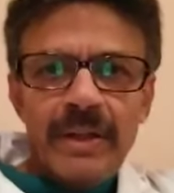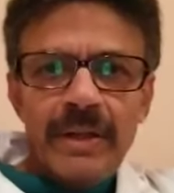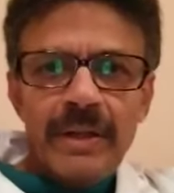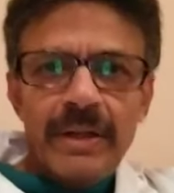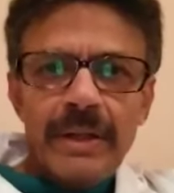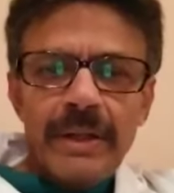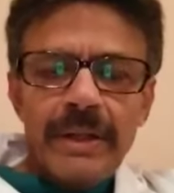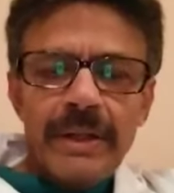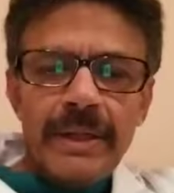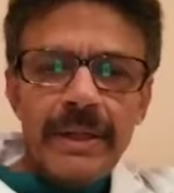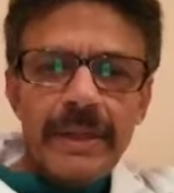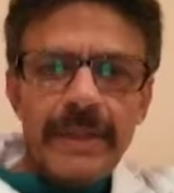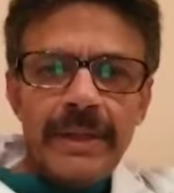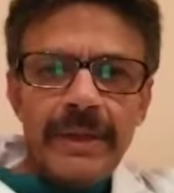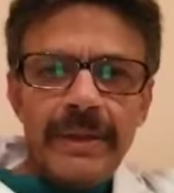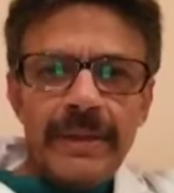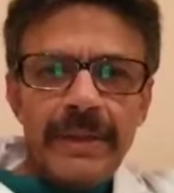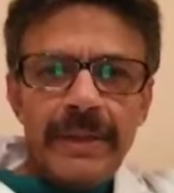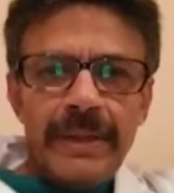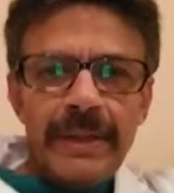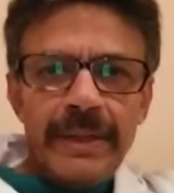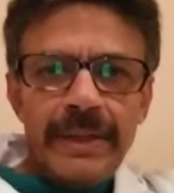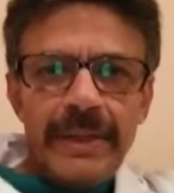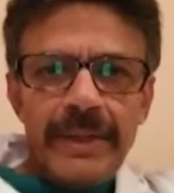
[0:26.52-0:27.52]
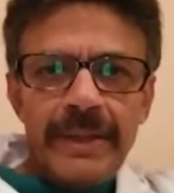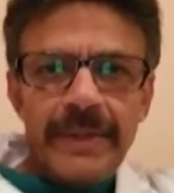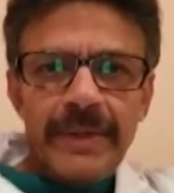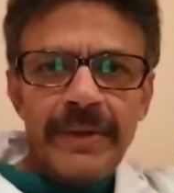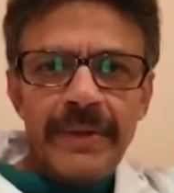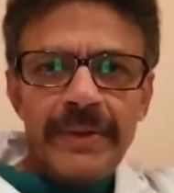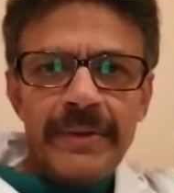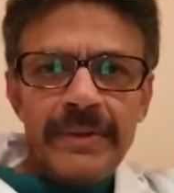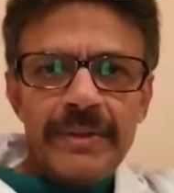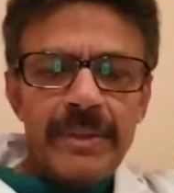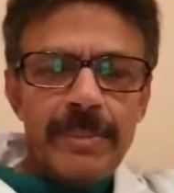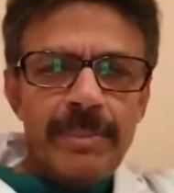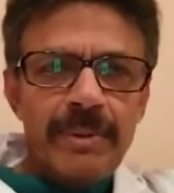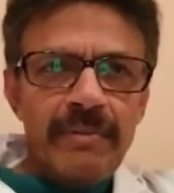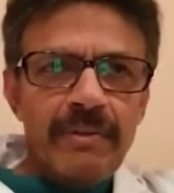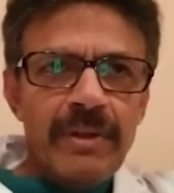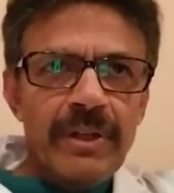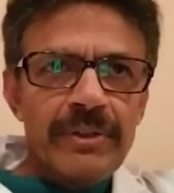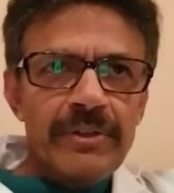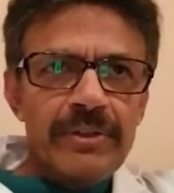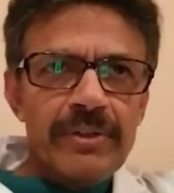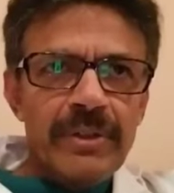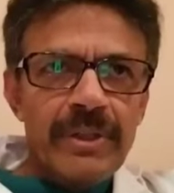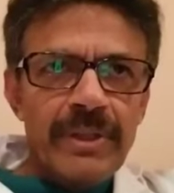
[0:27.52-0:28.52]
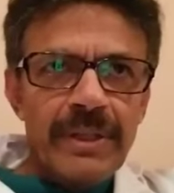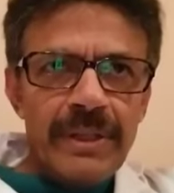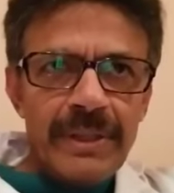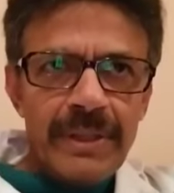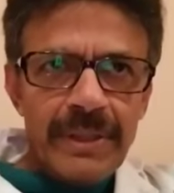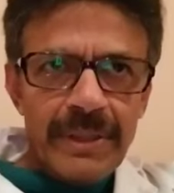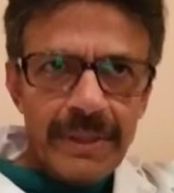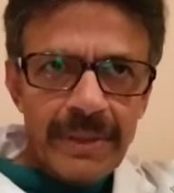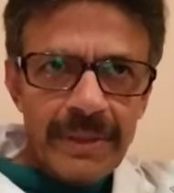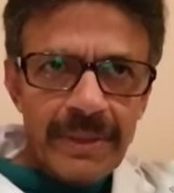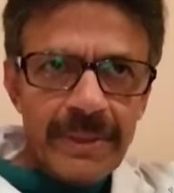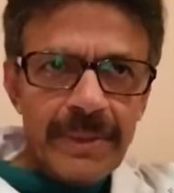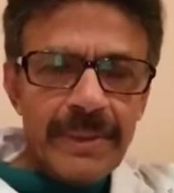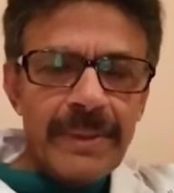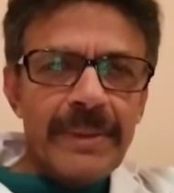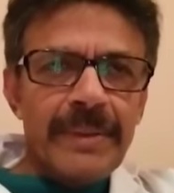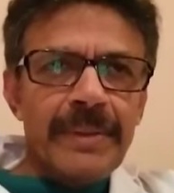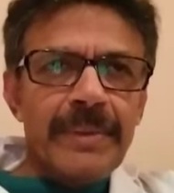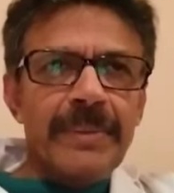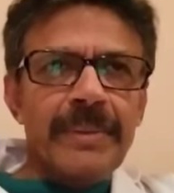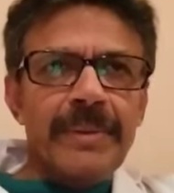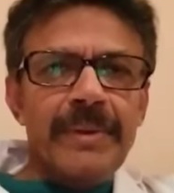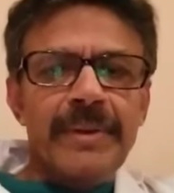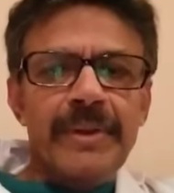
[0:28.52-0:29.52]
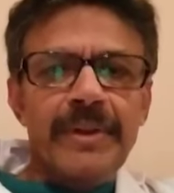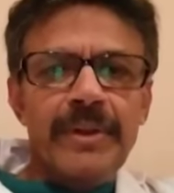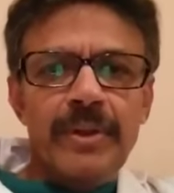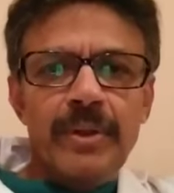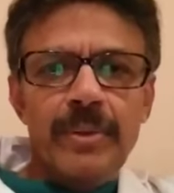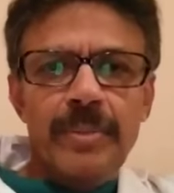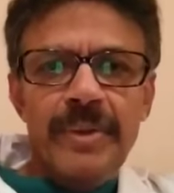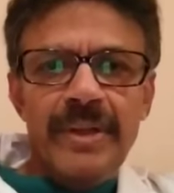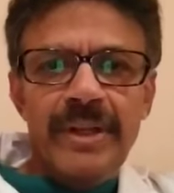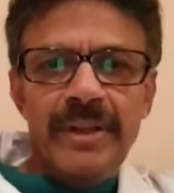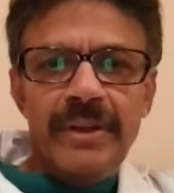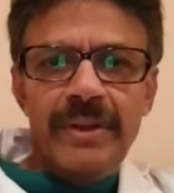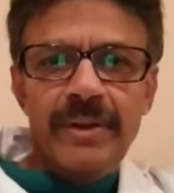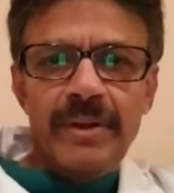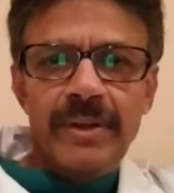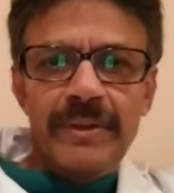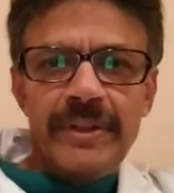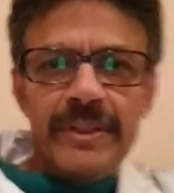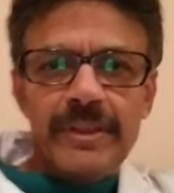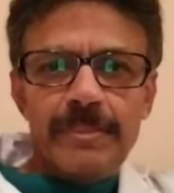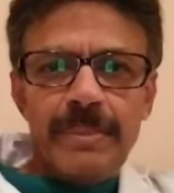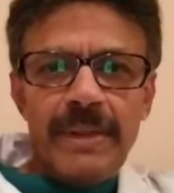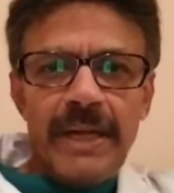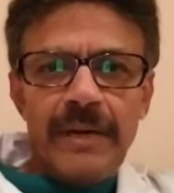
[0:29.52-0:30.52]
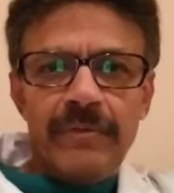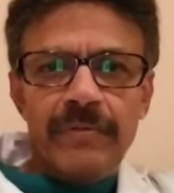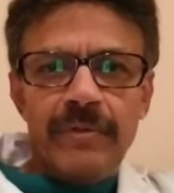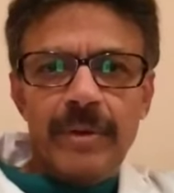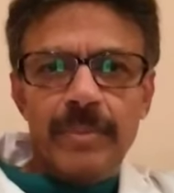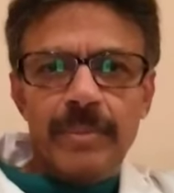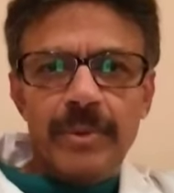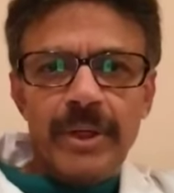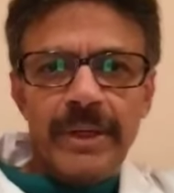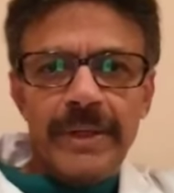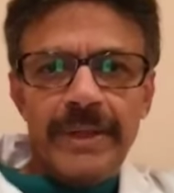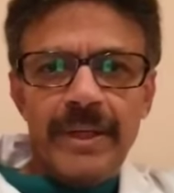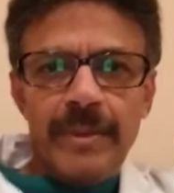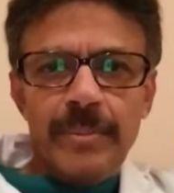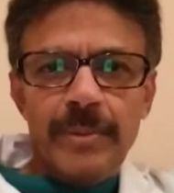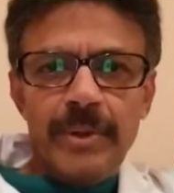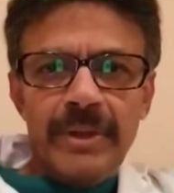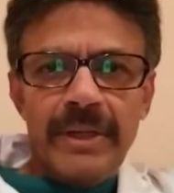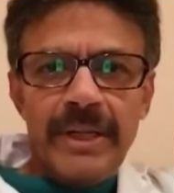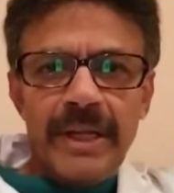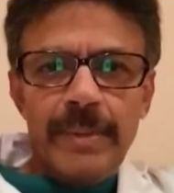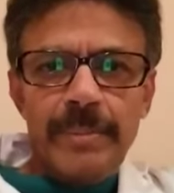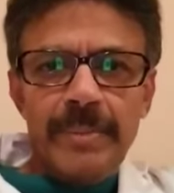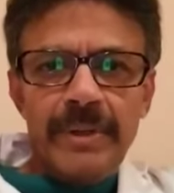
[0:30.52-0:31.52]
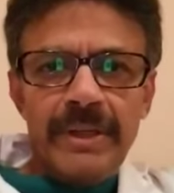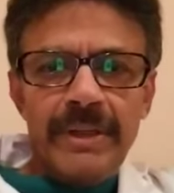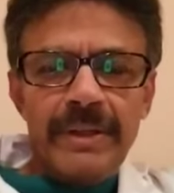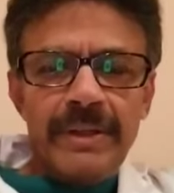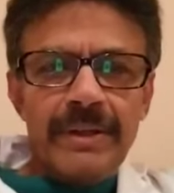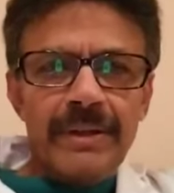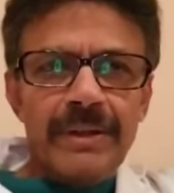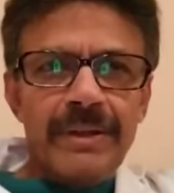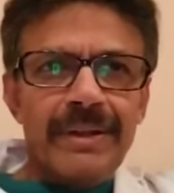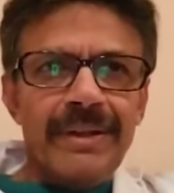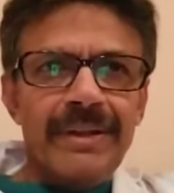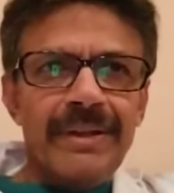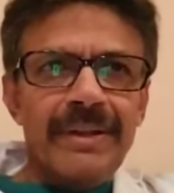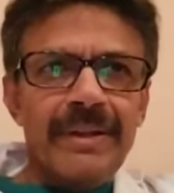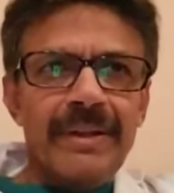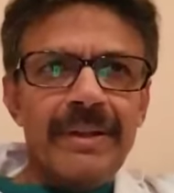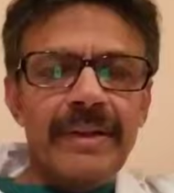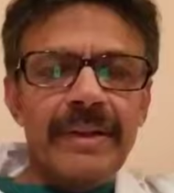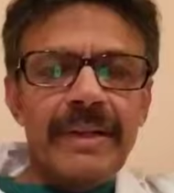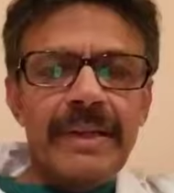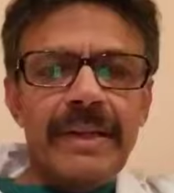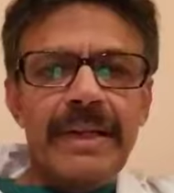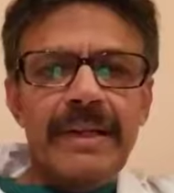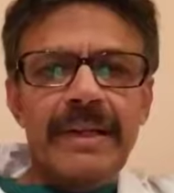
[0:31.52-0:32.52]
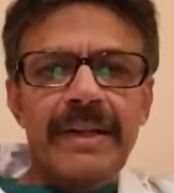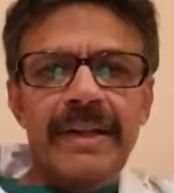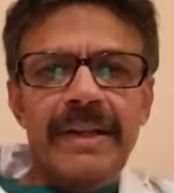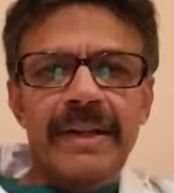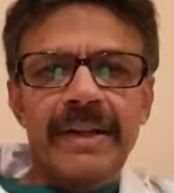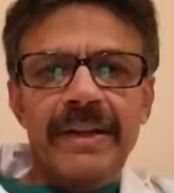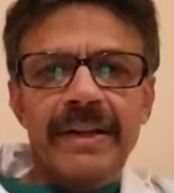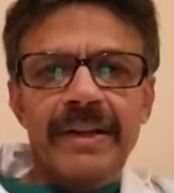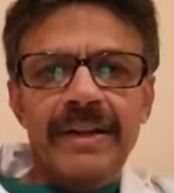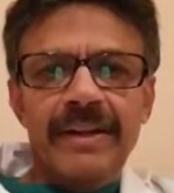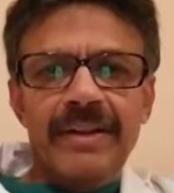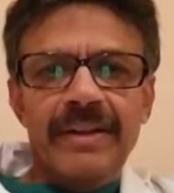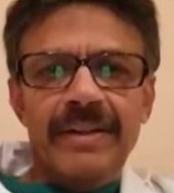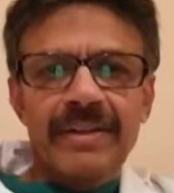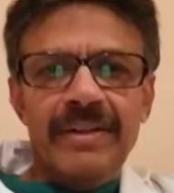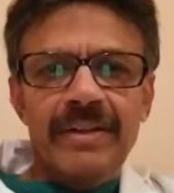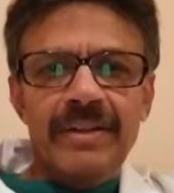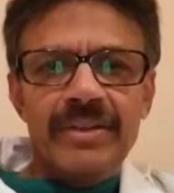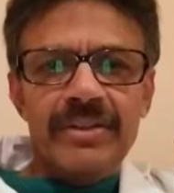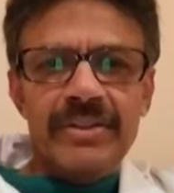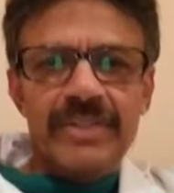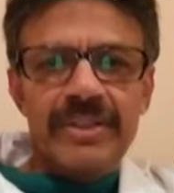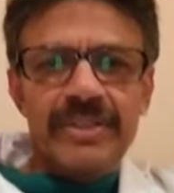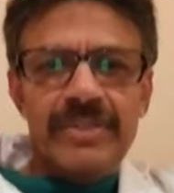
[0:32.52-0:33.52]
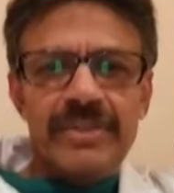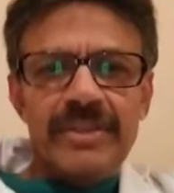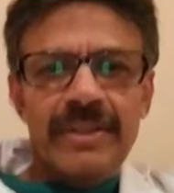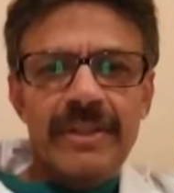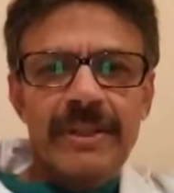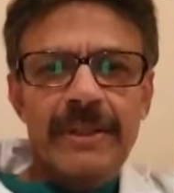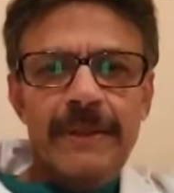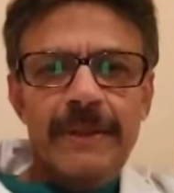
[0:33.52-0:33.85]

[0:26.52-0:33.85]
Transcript: And it's a privilege to be on this platform talking about diabetic kidney disease.